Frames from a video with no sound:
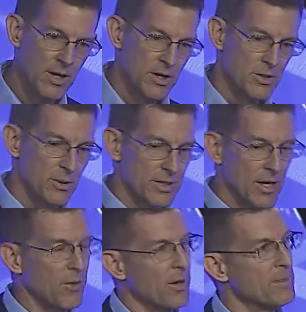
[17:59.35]
So as
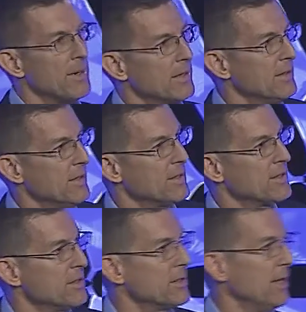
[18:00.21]
I thought about this
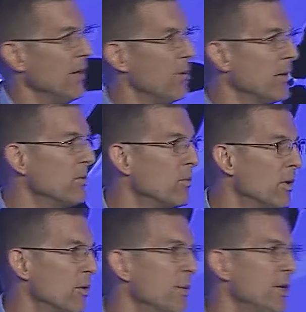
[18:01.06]
and said, hey, what
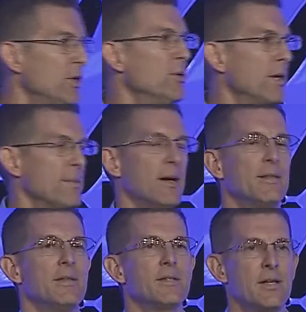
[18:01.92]
are we doing
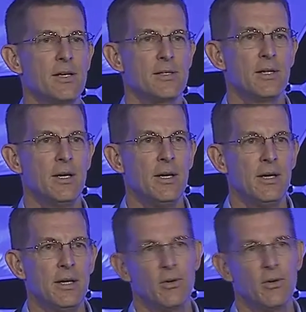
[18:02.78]
about this as an